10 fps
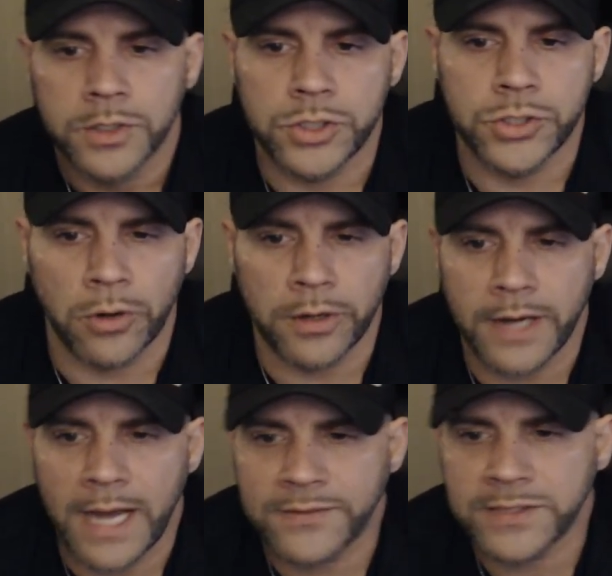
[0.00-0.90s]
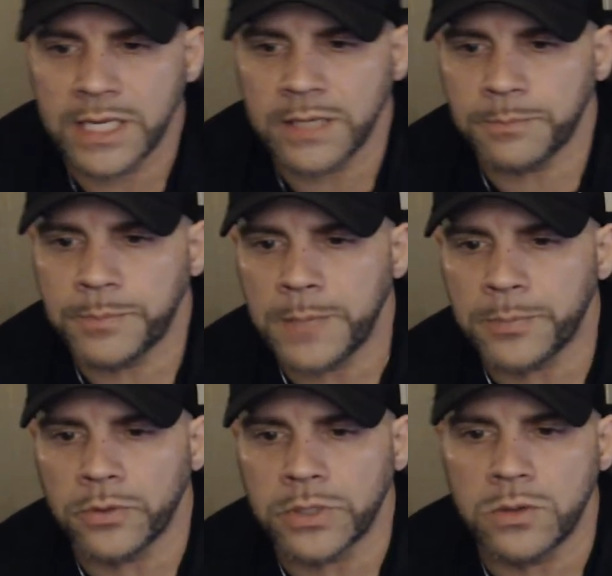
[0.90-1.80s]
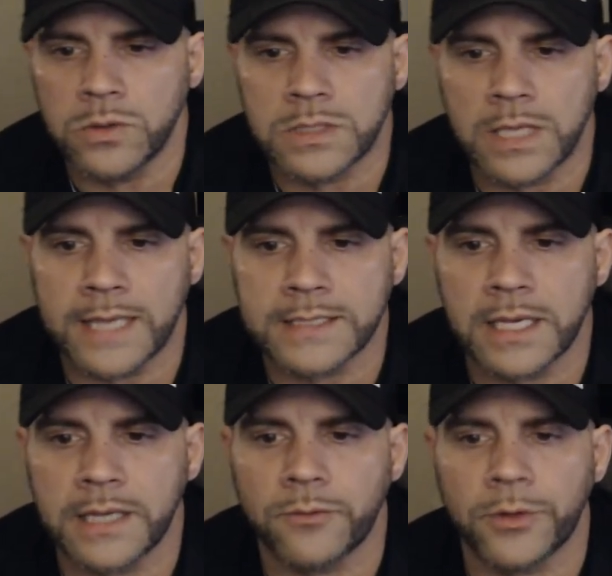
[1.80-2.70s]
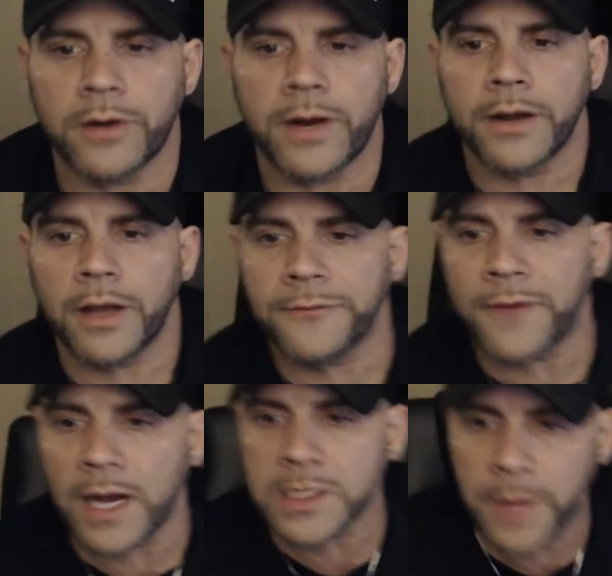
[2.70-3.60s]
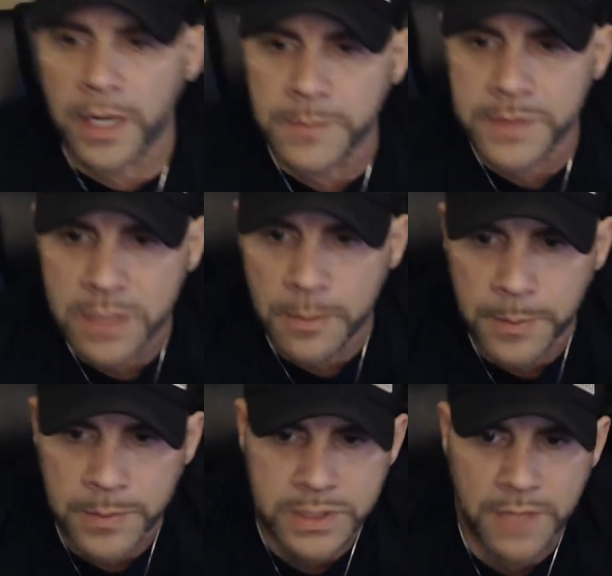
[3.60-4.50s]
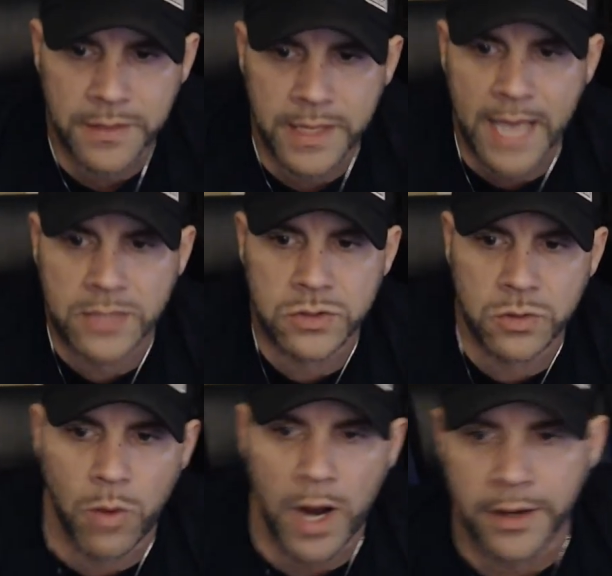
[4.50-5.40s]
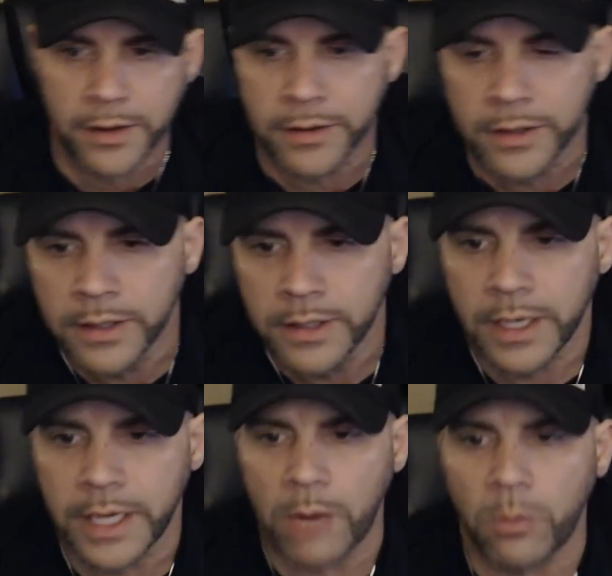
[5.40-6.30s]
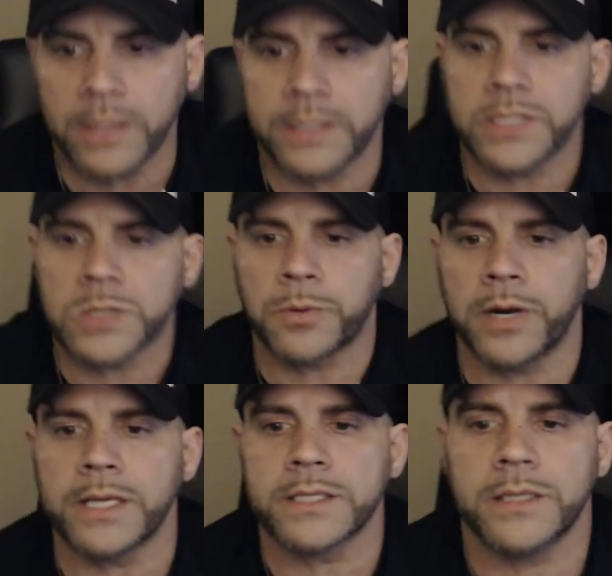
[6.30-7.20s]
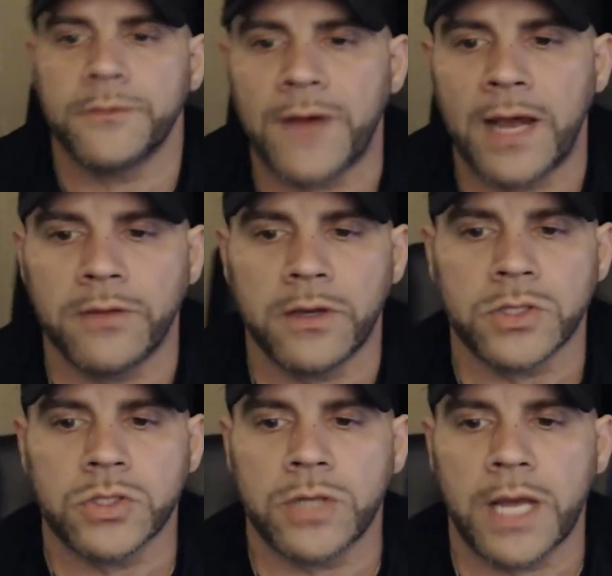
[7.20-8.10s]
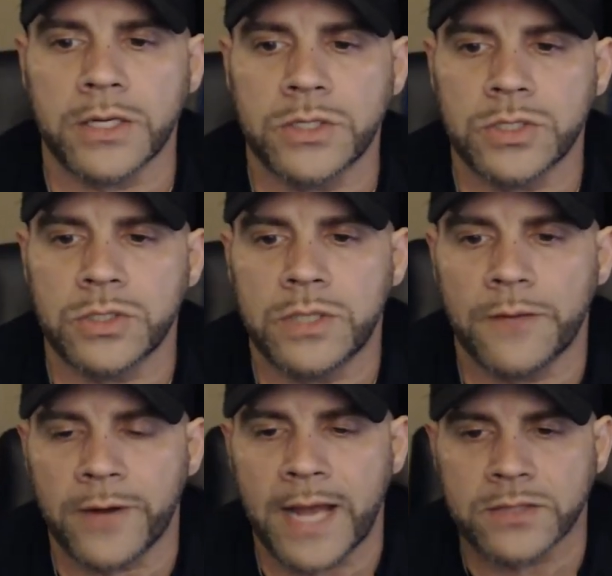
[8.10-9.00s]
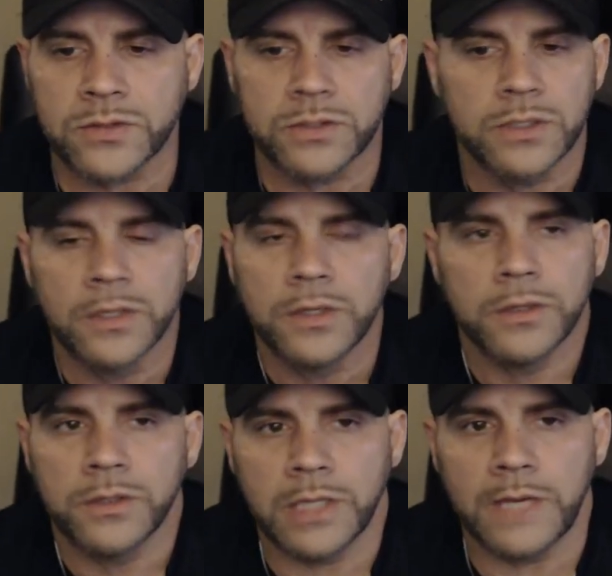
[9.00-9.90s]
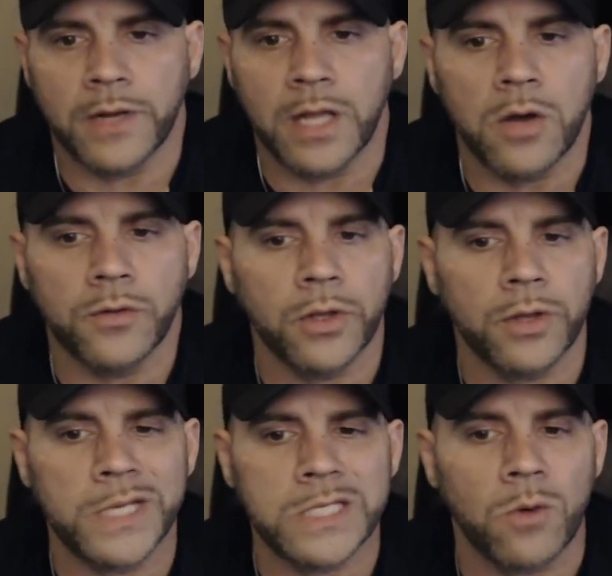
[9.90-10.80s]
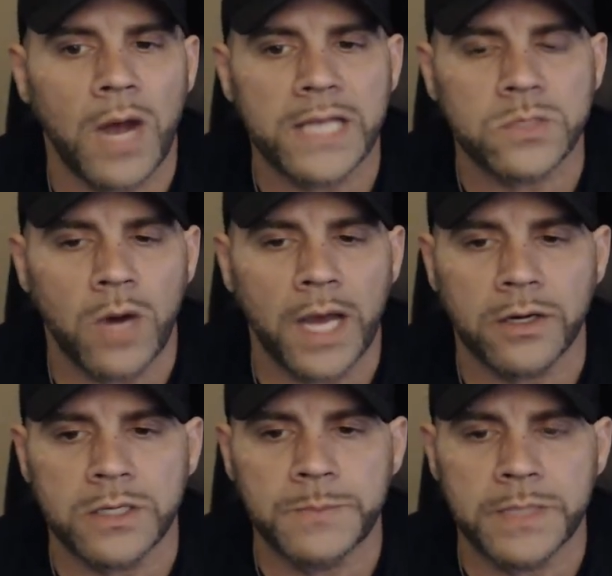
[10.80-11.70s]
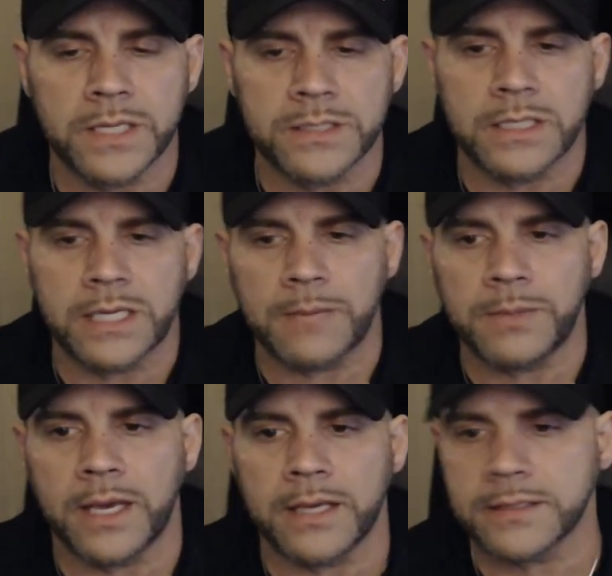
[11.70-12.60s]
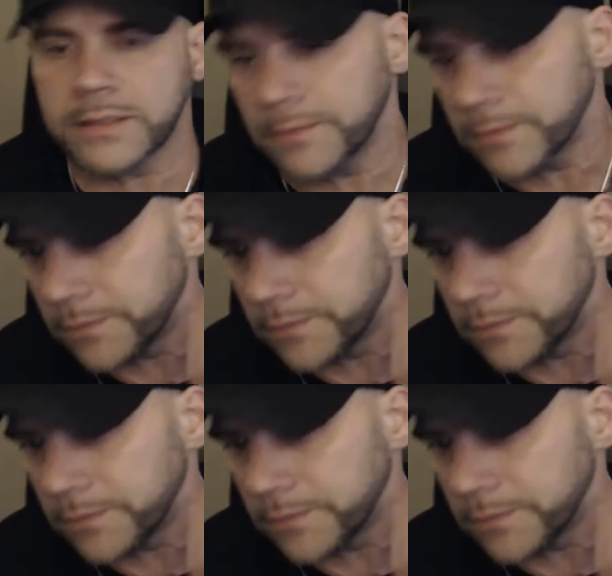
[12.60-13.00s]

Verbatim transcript: Jordan, I've seen people use the SN rear end on Fox body, but some people say that the axles are wider, and I want disc brakes and five lug. Should I just different axles? Leave it alone. The only reason why it's wider is because of the ABS.